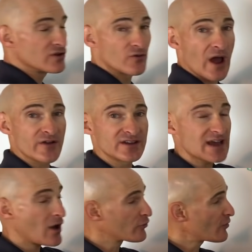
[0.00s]
Rounding
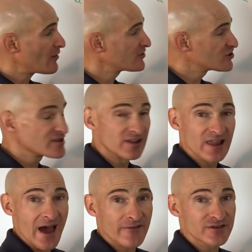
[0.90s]
down, we're rounding to the
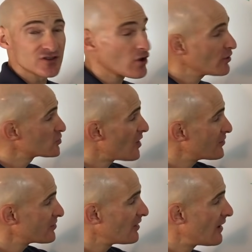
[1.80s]
left. So you always
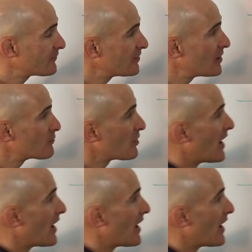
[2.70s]
round to the left on the number